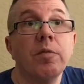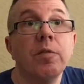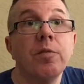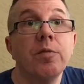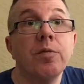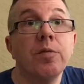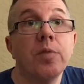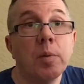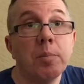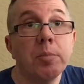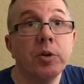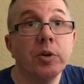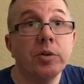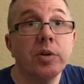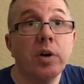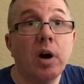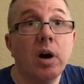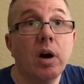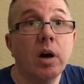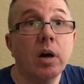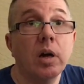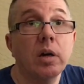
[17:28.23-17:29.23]
from your
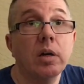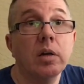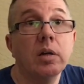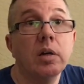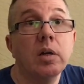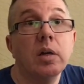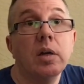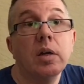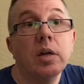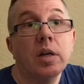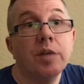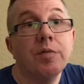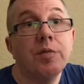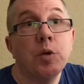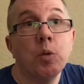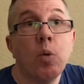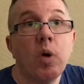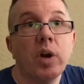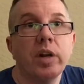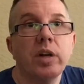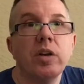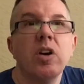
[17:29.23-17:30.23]
dog if you
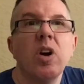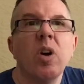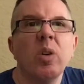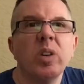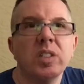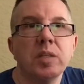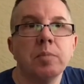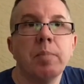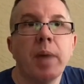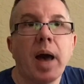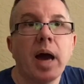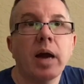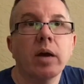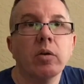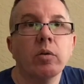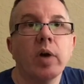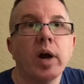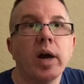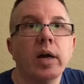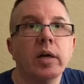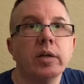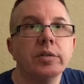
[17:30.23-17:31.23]
want to know its
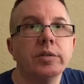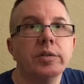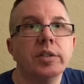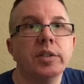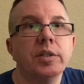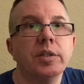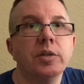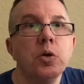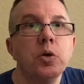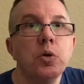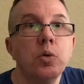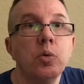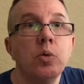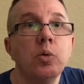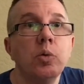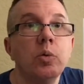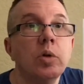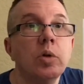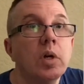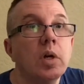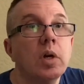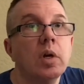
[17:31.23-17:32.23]
background and
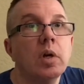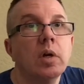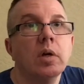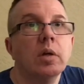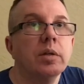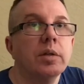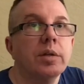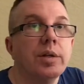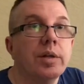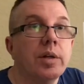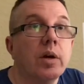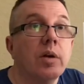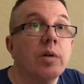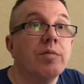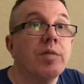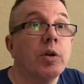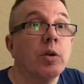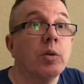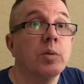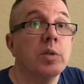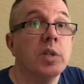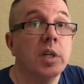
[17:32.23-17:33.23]
who, if
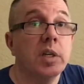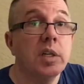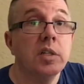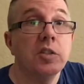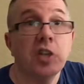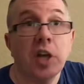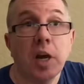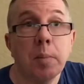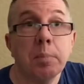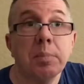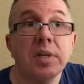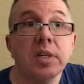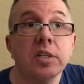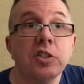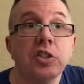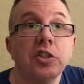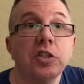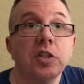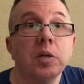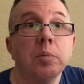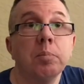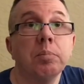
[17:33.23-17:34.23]
there was any
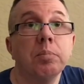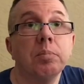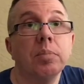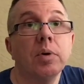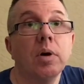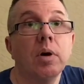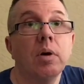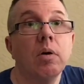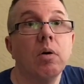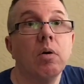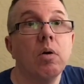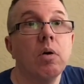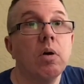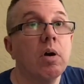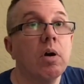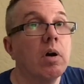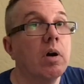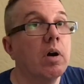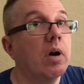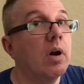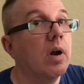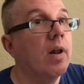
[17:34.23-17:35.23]
championship
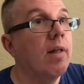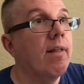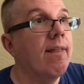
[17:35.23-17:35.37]
or